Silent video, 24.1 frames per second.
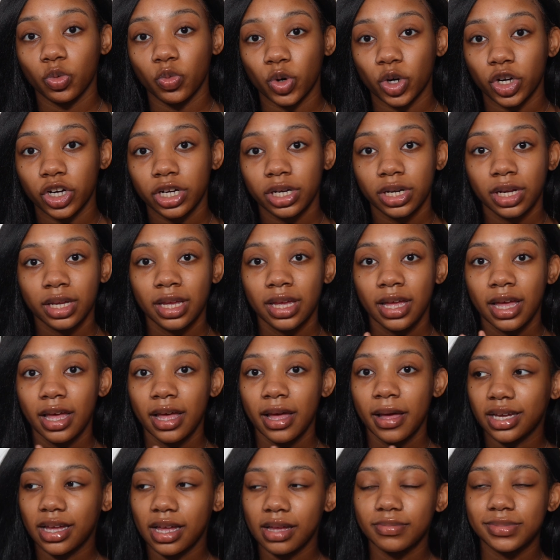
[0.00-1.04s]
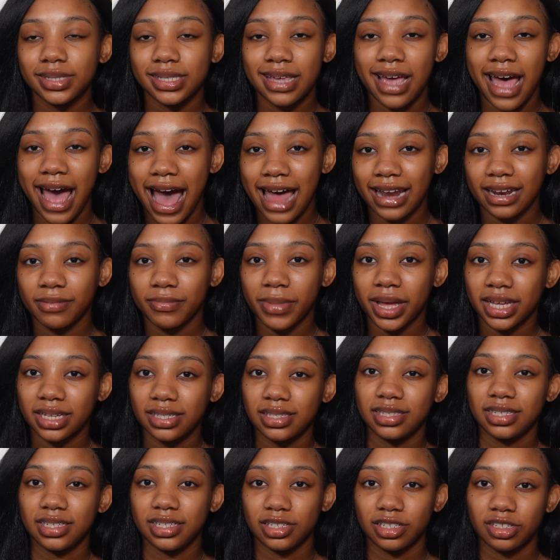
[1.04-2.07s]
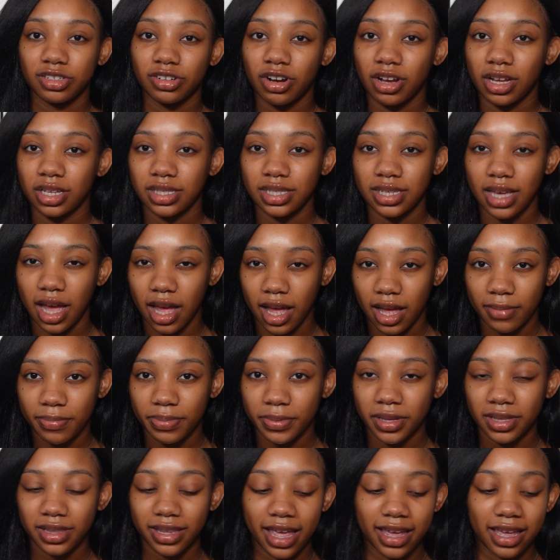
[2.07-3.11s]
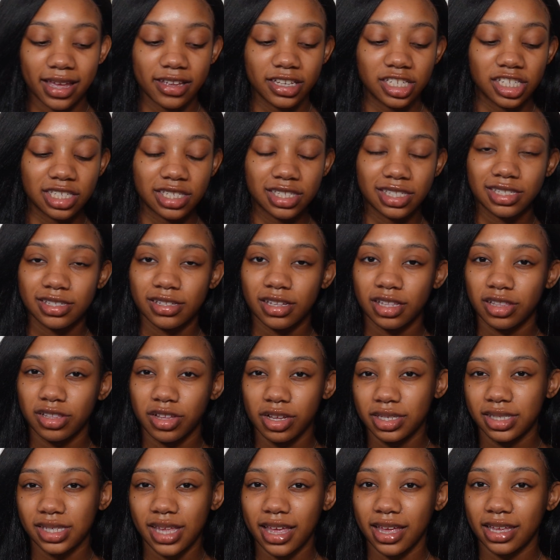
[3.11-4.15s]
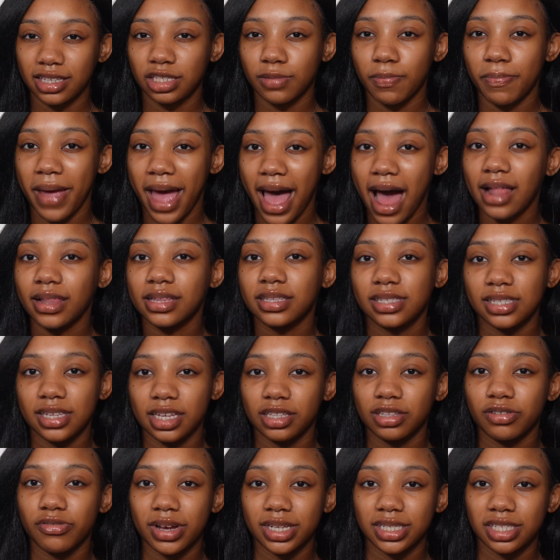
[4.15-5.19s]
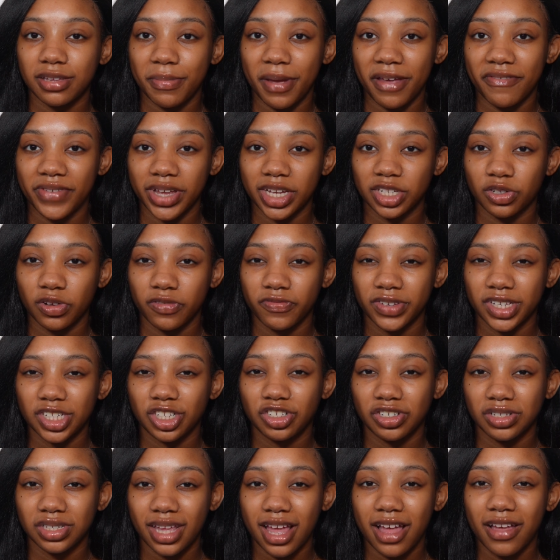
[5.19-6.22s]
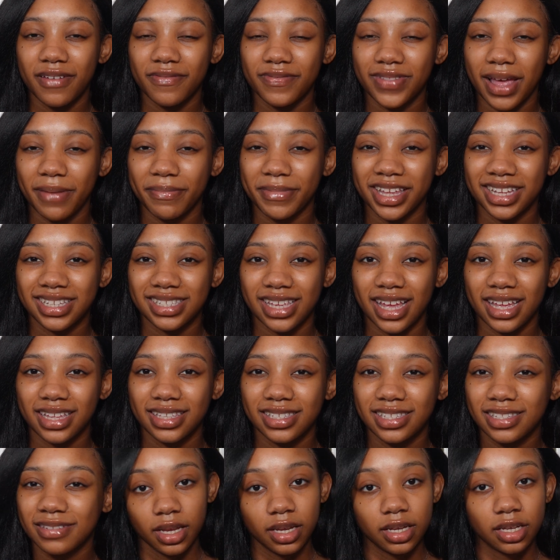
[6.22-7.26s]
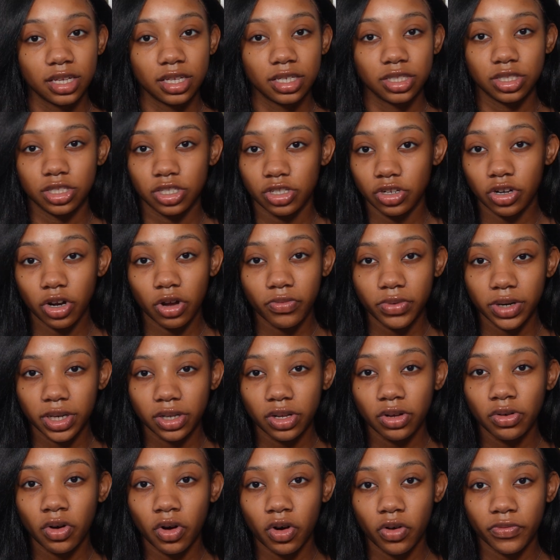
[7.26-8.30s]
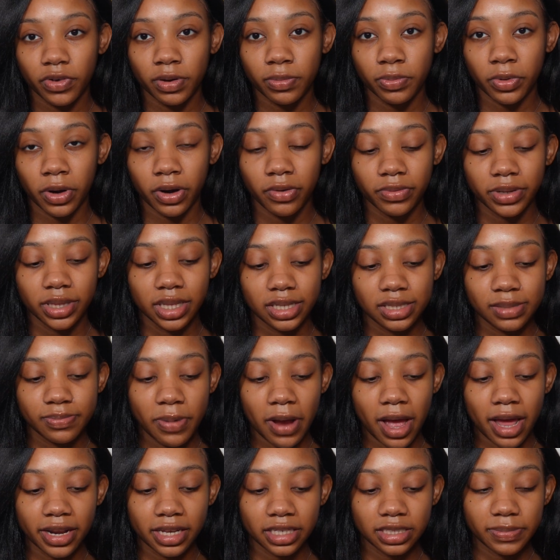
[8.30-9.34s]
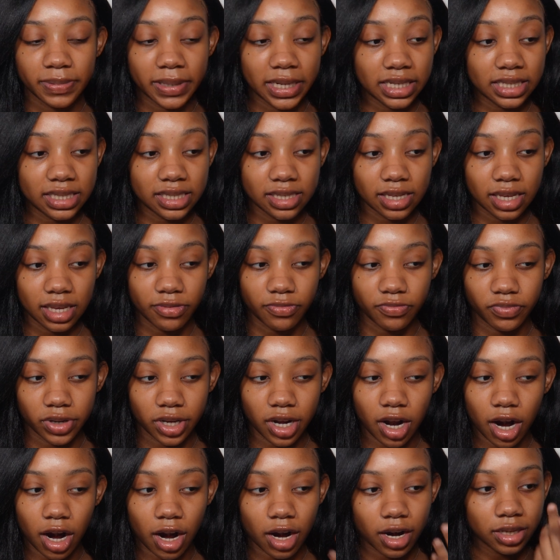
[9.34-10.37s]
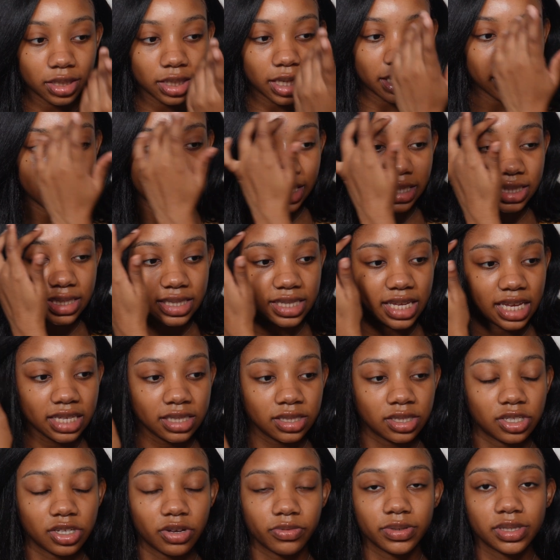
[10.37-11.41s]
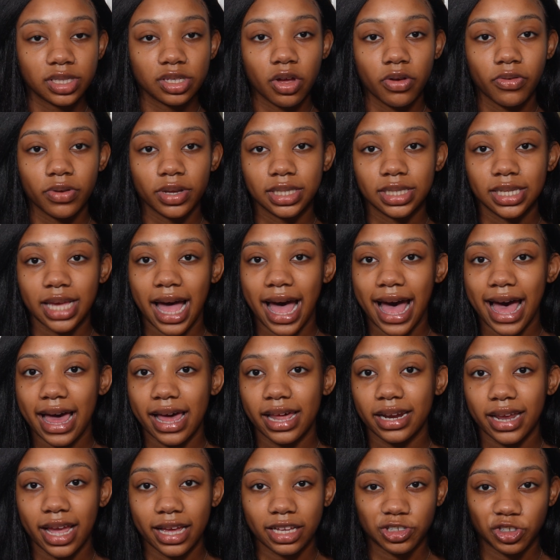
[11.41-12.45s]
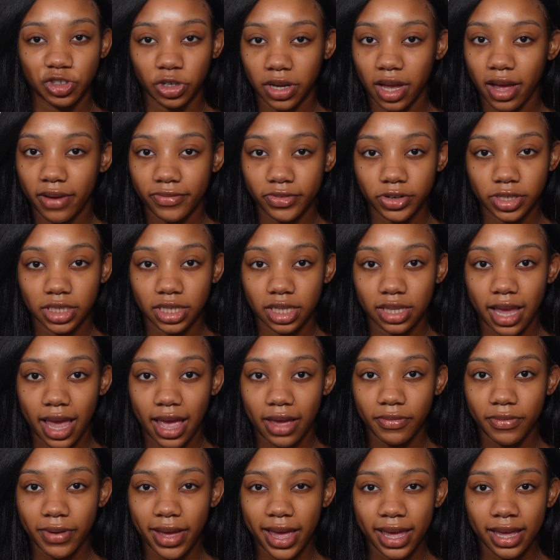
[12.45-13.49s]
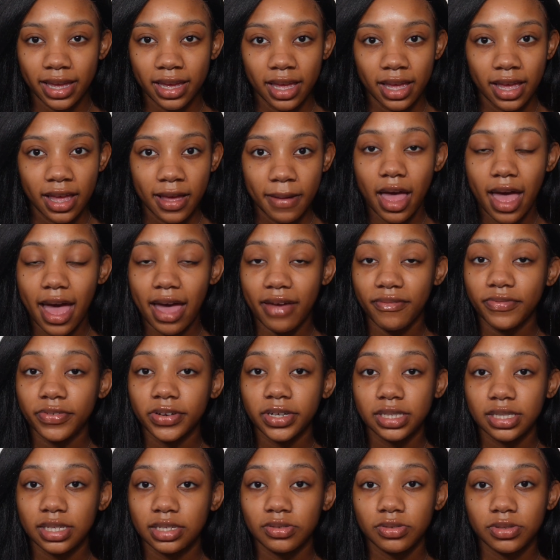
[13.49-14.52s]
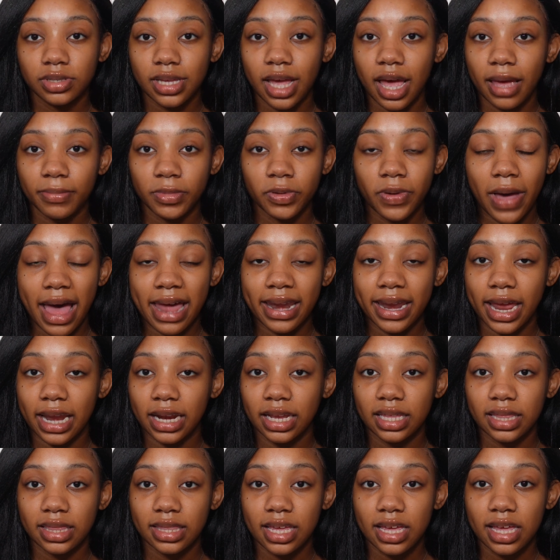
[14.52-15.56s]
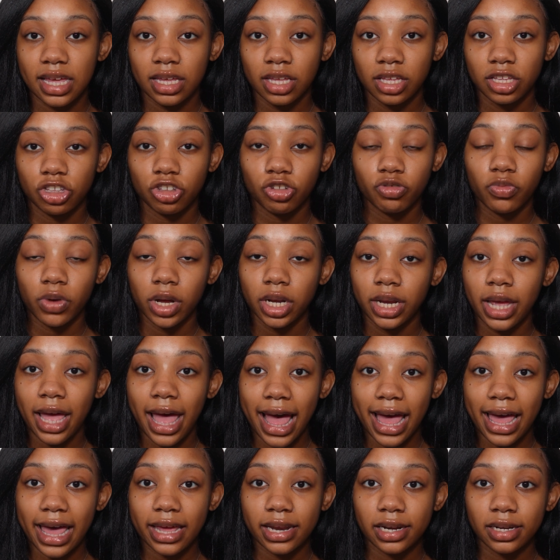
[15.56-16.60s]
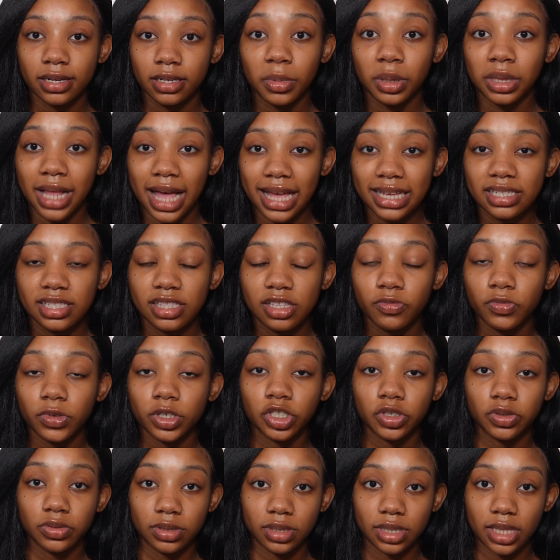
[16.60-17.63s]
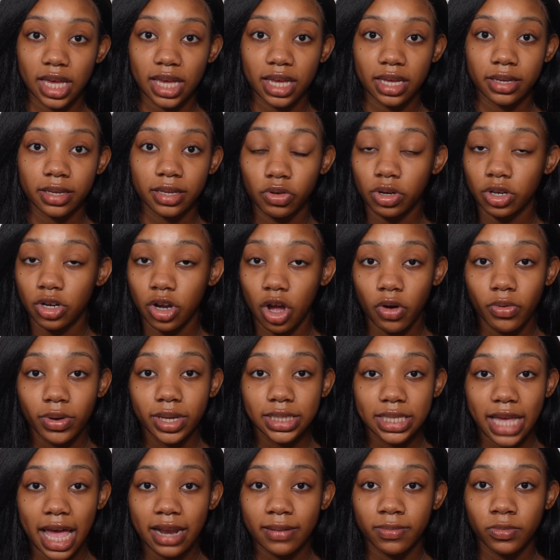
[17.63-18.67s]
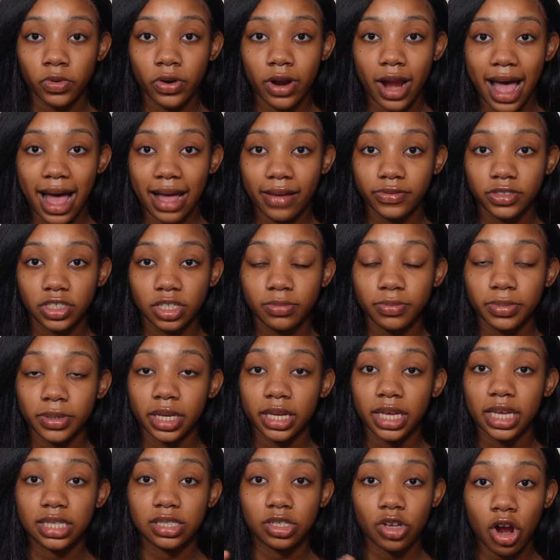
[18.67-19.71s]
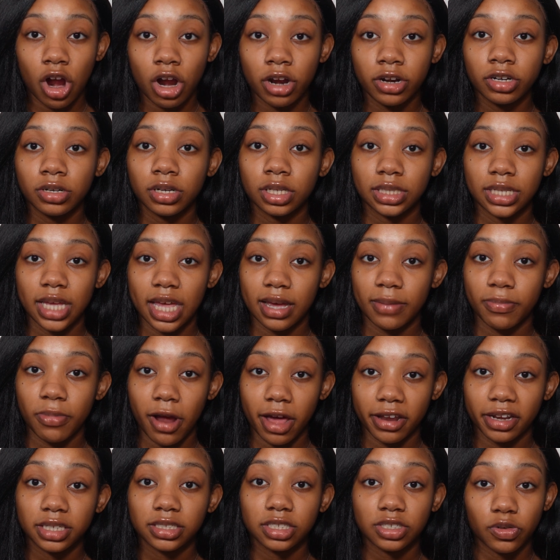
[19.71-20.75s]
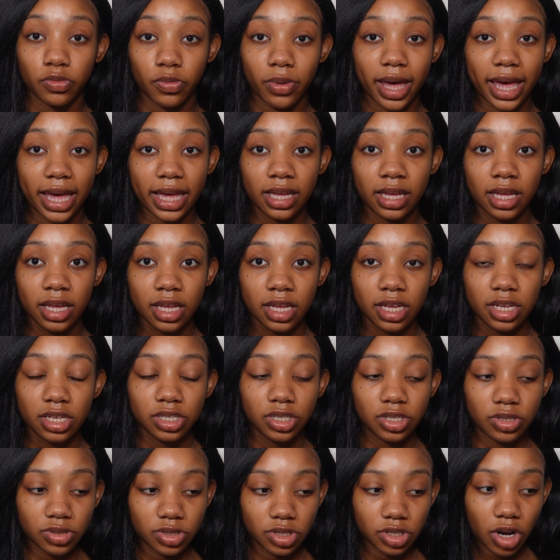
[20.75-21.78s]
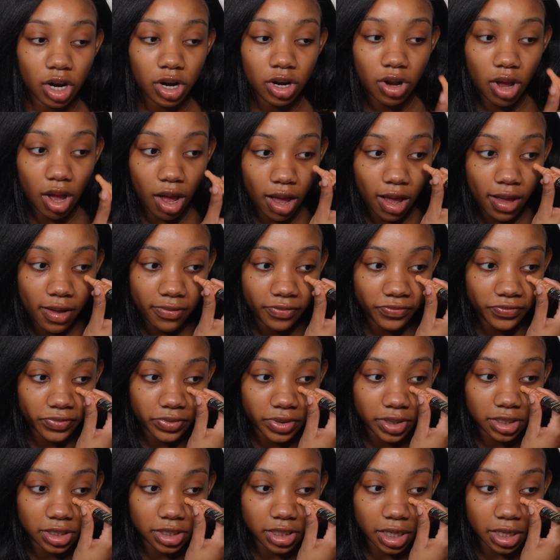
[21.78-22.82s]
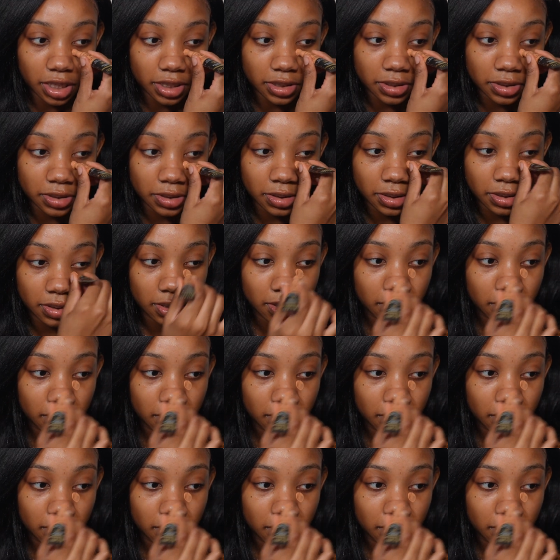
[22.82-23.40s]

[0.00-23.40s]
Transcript: work it comes to adding my concealer on top. Like, it just looks like it's balancing the rest of my facial features out, if that makes sense. You don't want to go overboard with this product because we are letting it sit, so it's going to add extra coverage in that way. Every single time you add anything, you want to add less than what you think. You can always add more after, but it's harder to take product away. So start off with just,